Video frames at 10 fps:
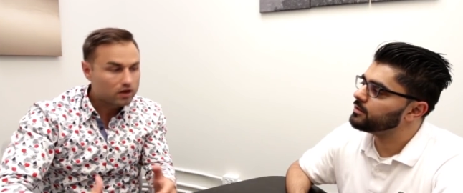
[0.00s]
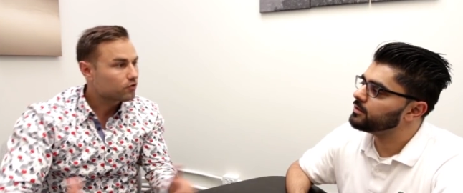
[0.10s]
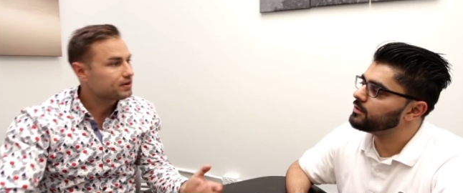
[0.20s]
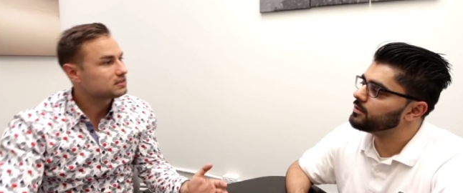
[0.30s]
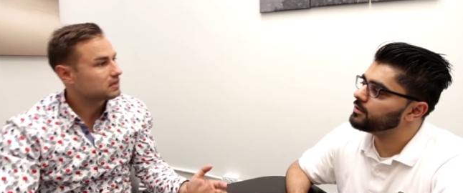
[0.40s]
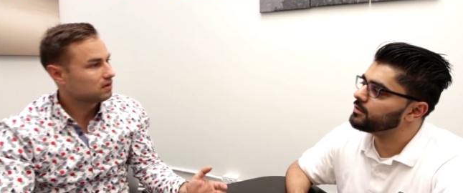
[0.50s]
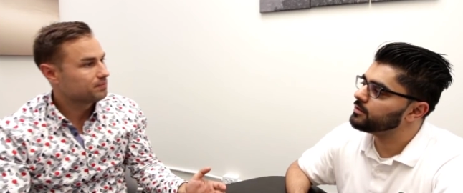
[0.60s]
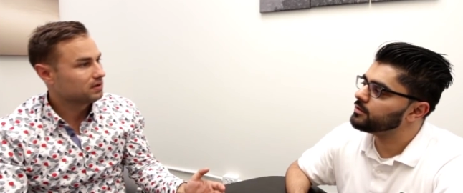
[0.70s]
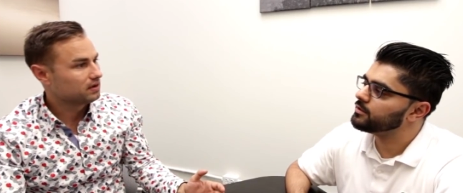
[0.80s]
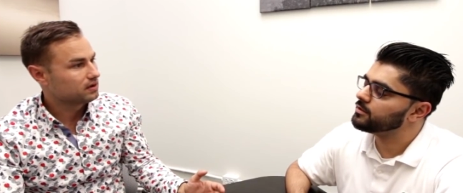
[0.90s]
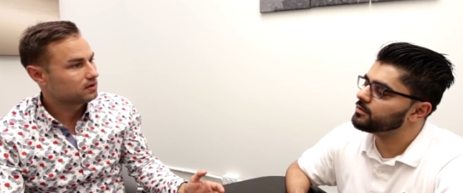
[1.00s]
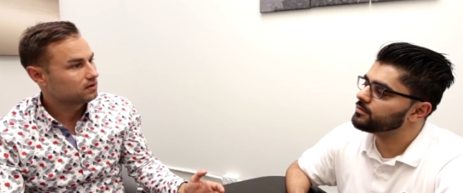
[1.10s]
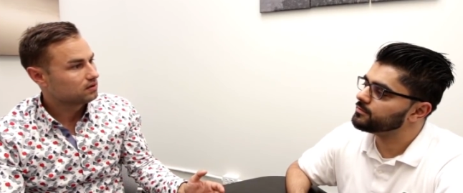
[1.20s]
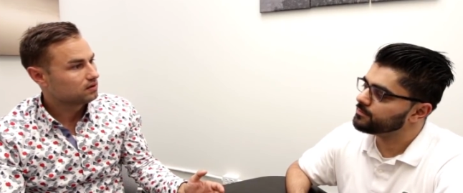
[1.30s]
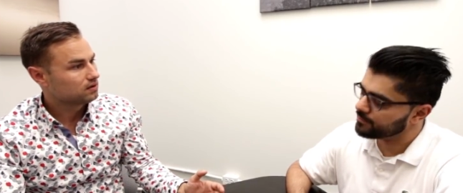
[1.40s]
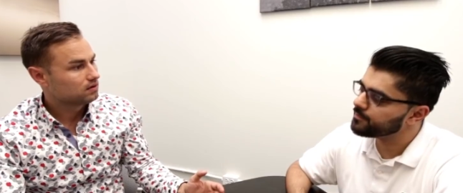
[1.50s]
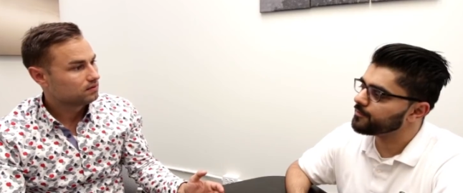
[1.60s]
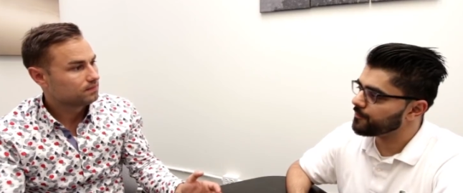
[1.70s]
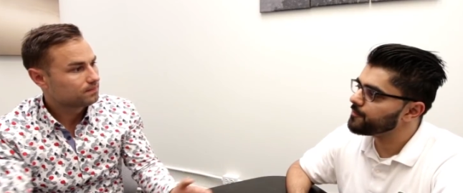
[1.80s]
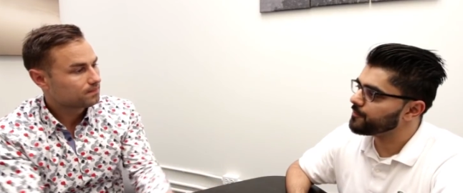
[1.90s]
Speaker 1: increase scalability?
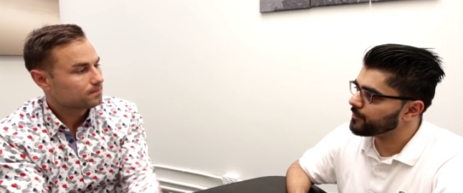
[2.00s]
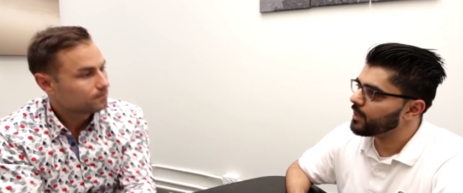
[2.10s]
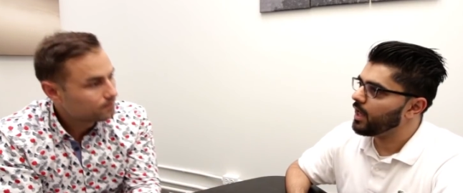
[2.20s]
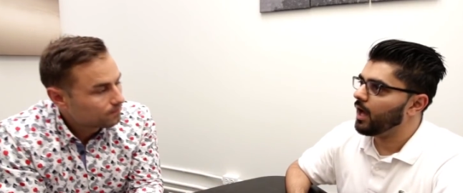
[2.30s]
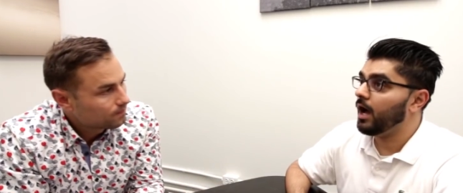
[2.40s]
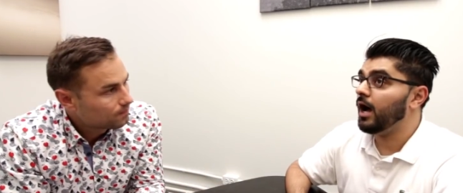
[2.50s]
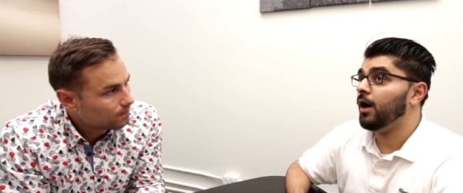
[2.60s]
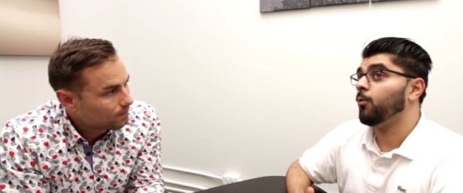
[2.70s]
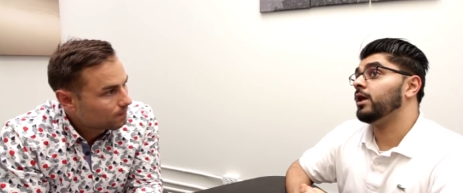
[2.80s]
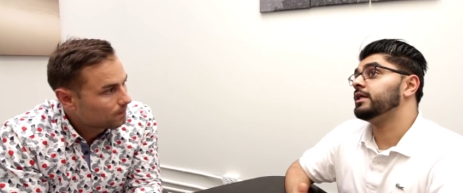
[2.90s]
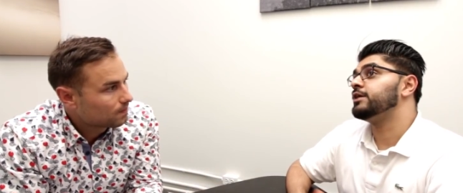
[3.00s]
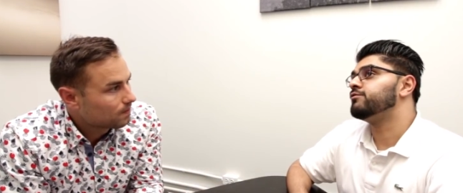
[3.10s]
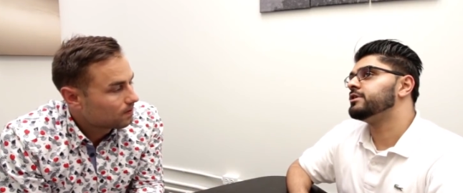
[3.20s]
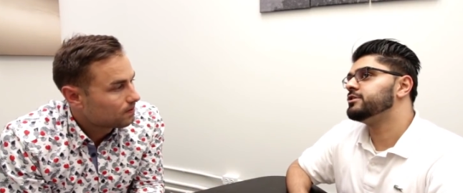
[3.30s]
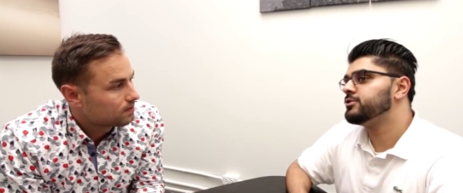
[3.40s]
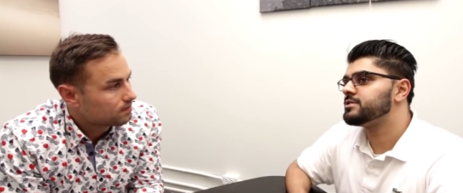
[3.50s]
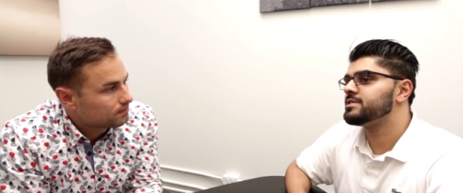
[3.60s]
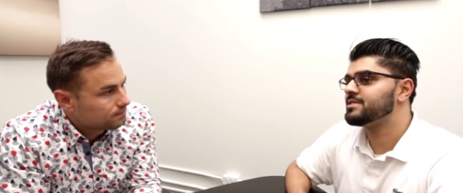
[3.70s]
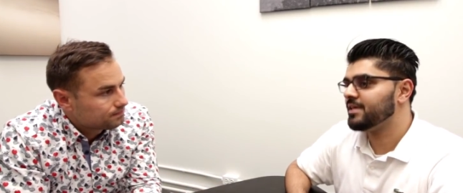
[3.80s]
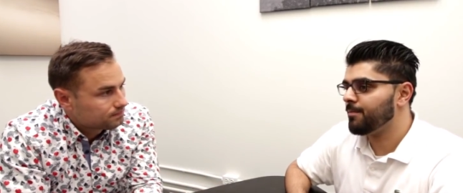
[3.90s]
Speaker 2: Uh, well, it
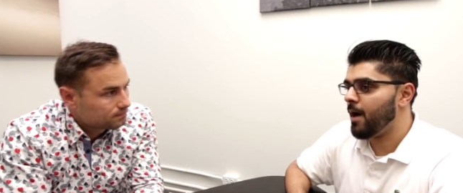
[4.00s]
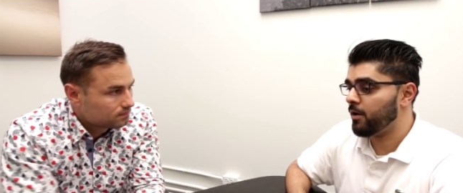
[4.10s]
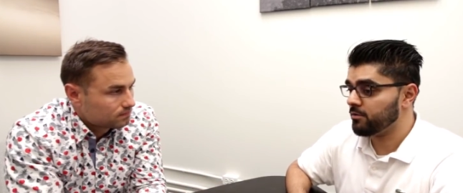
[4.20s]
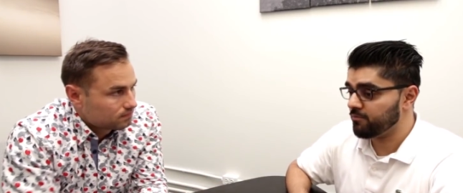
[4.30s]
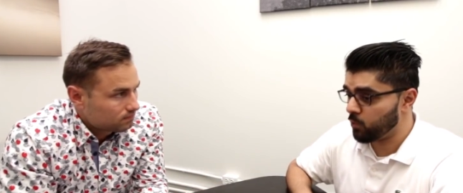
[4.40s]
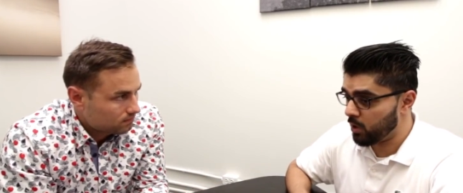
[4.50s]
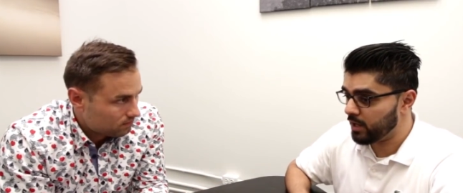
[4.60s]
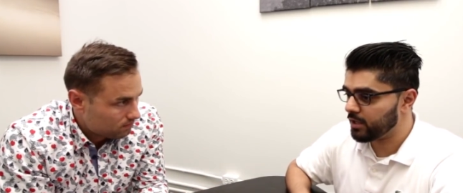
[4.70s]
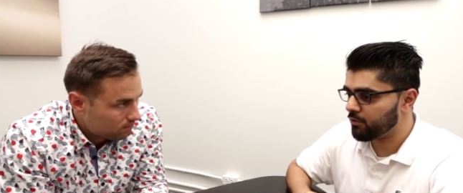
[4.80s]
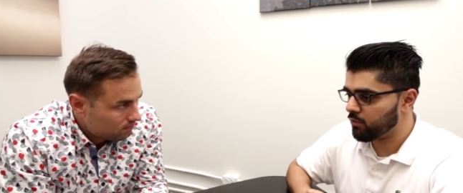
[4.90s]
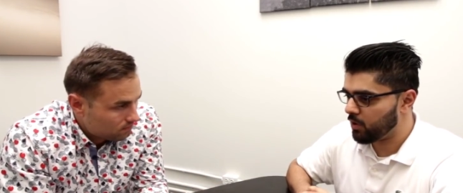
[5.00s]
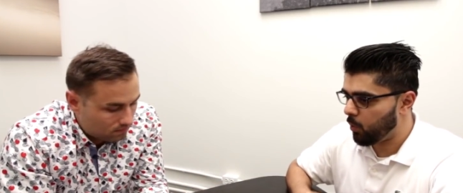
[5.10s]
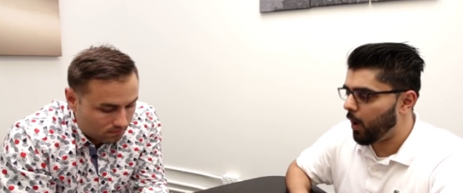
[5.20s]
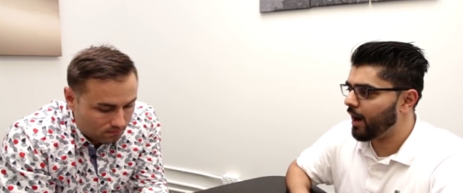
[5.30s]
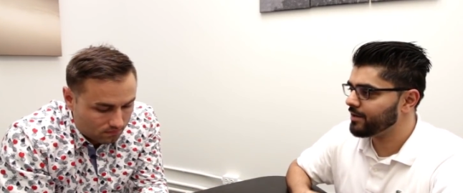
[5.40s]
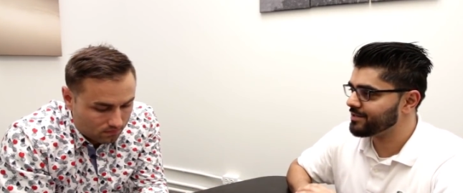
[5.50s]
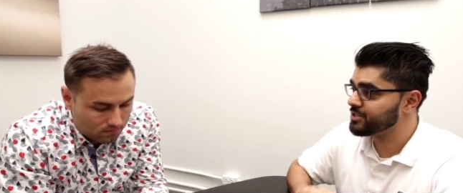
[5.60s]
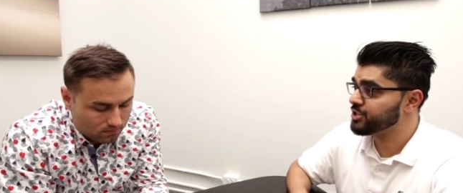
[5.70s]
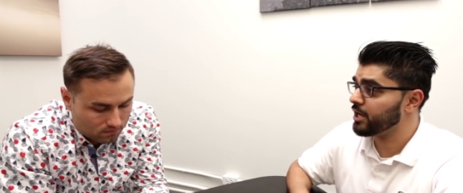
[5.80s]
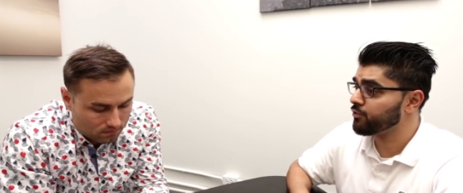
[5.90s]
reduces the amount of work required
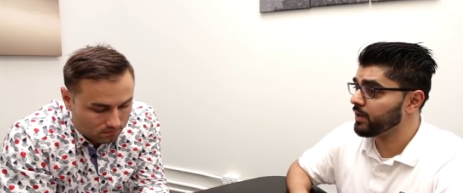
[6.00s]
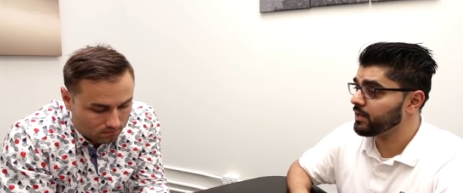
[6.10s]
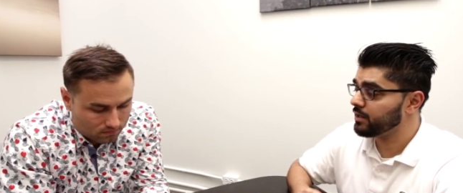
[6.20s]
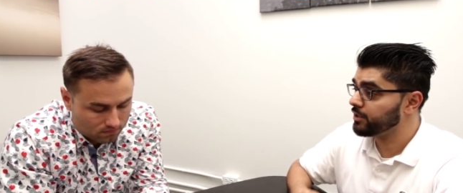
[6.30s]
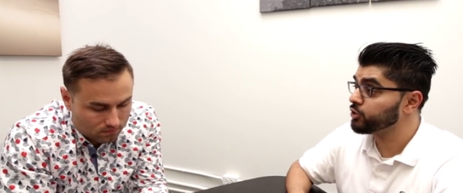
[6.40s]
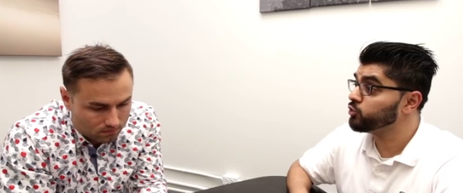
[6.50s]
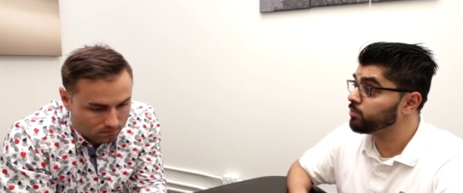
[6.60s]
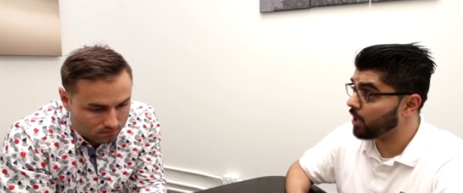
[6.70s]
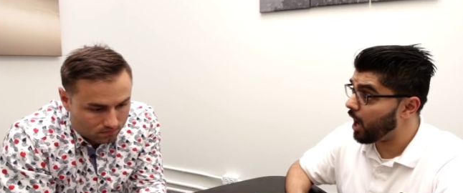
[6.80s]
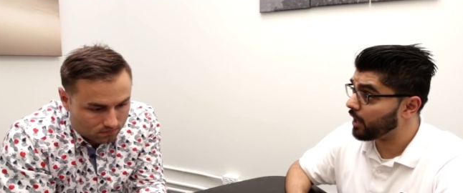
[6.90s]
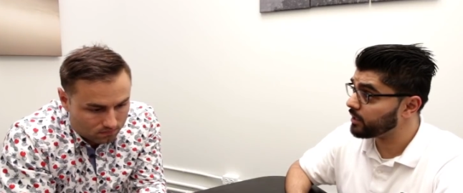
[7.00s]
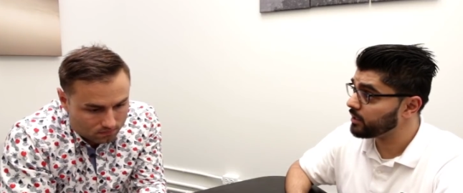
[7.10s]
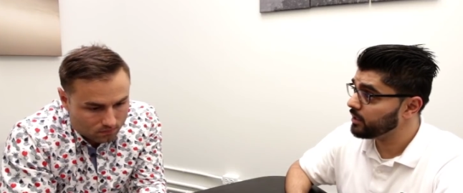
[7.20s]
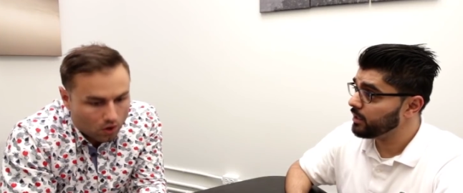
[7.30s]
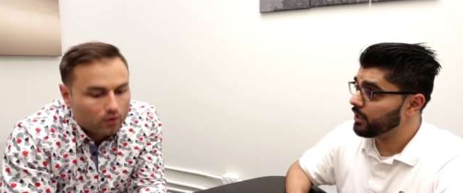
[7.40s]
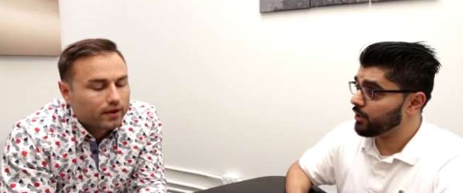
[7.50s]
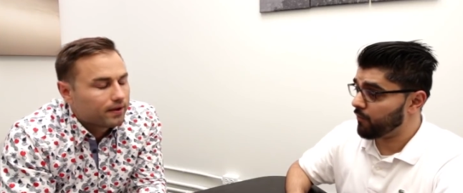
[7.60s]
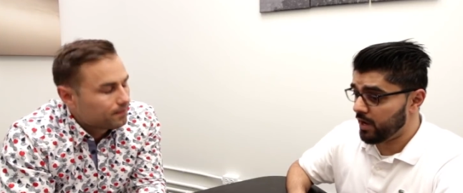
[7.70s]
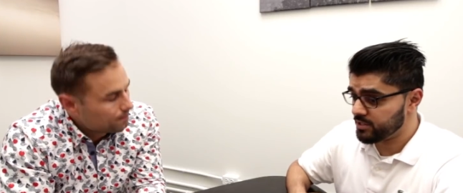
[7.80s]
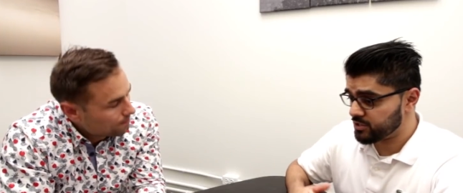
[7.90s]
to generate a new block.
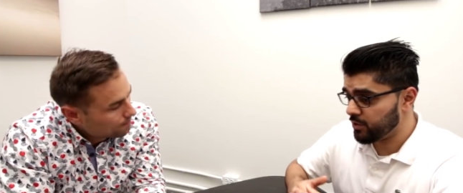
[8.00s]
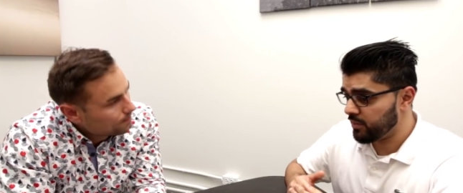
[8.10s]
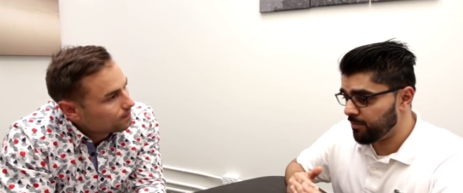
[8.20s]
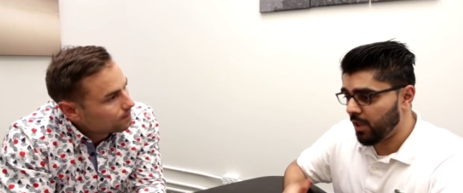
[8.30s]
Okay. Right. So the